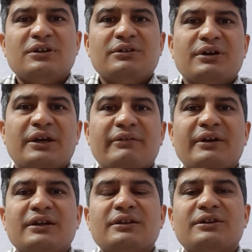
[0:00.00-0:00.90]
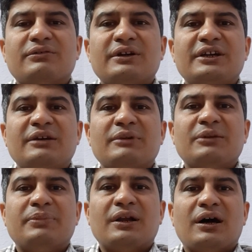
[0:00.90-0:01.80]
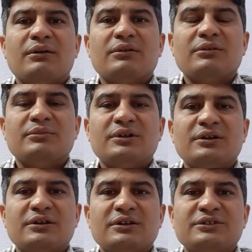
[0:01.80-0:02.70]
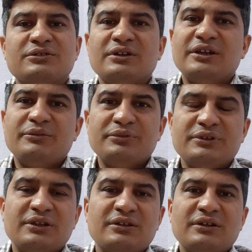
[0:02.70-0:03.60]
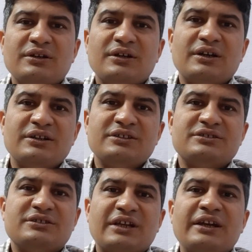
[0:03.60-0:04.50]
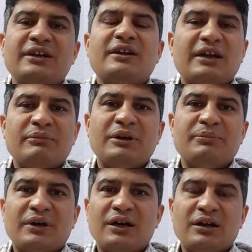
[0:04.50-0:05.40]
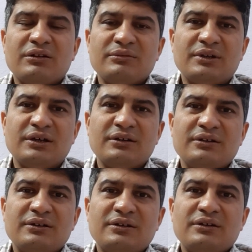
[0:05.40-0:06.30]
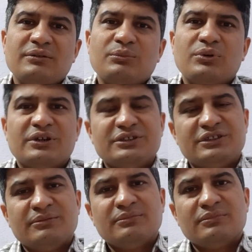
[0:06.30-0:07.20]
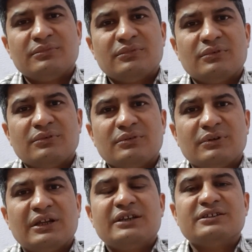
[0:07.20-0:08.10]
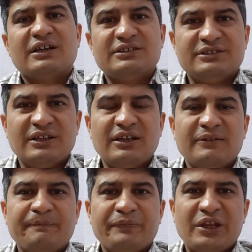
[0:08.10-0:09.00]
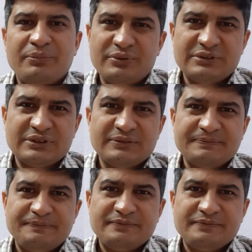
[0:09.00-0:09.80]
you are giving the 20 ml per hour of the insulin infusion, it is 10 ml per hour of the potassium, that is KCL infusion.